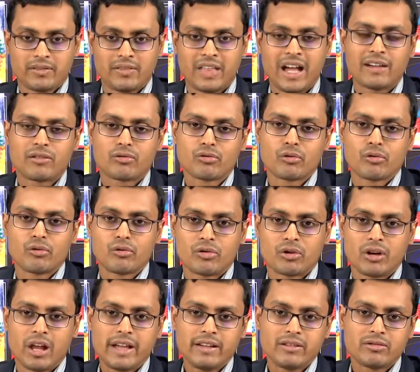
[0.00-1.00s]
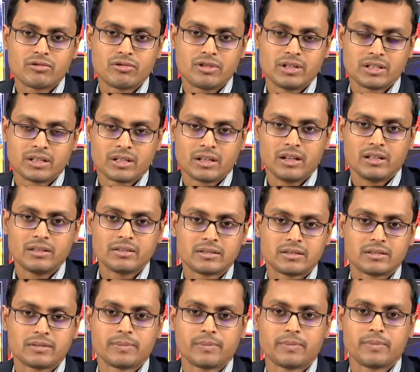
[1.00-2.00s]
that we would like to
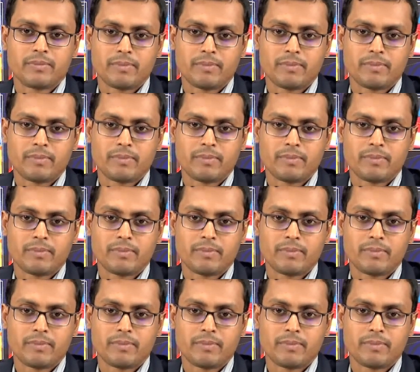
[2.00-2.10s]
discuss